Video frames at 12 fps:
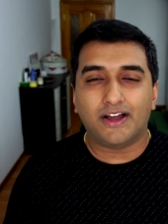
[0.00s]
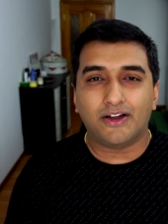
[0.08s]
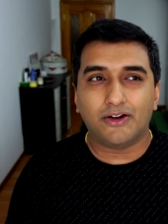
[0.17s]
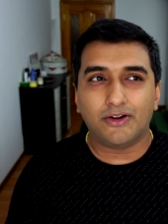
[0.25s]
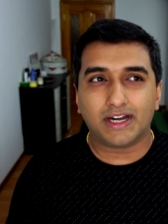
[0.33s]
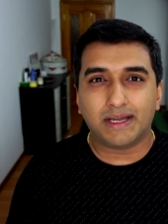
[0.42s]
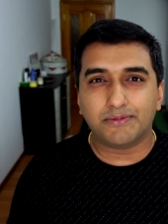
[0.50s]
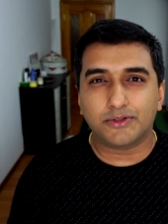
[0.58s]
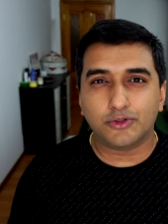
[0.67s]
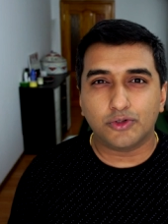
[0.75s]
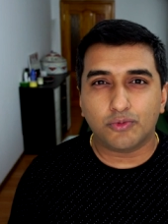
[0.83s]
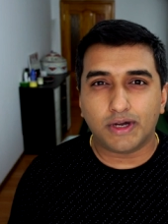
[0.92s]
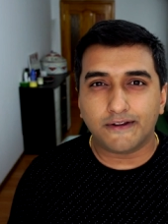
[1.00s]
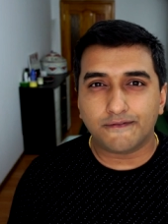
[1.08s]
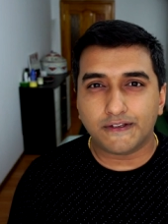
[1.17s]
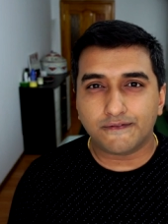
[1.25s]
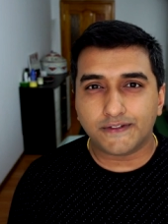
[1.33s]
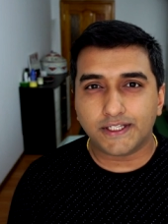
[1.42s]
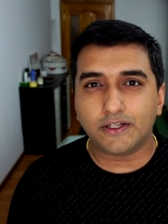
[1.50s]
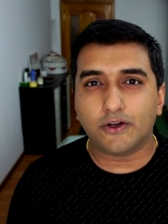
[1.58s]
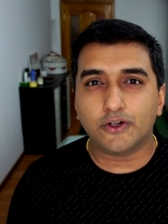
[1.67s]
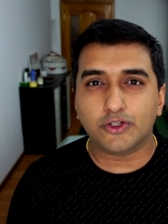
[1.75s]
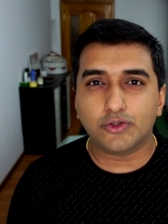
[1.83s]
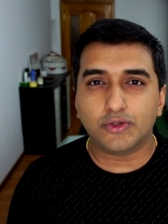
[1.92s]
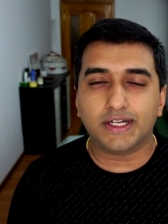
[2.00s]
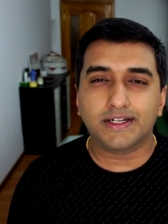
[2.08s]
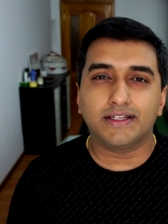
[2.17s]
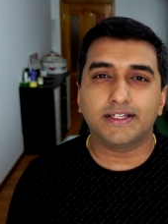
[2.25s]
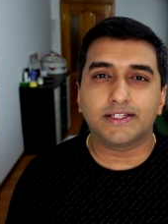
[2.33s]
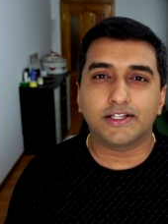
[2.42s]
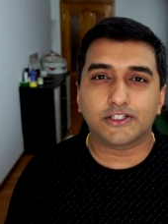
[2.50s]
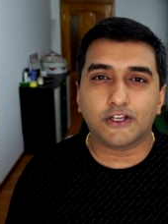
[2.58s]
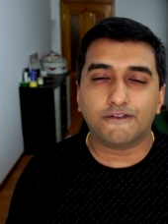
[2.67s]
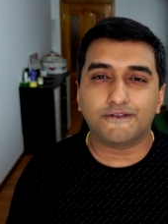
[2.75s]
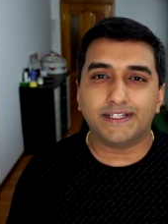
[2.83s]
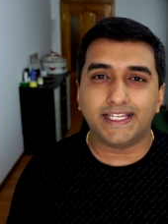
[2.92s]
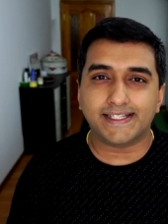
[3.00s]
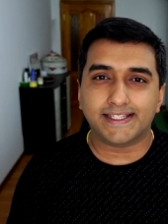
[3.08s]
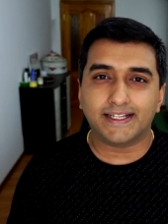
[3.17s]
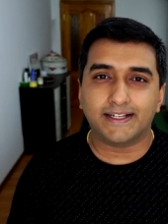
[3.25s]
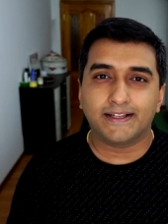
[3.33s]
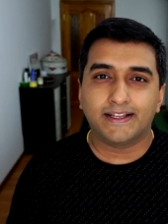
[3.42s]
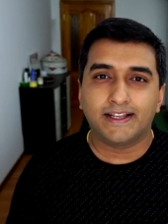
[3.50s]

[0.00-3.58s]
or up to 150 or 200 liters of diesel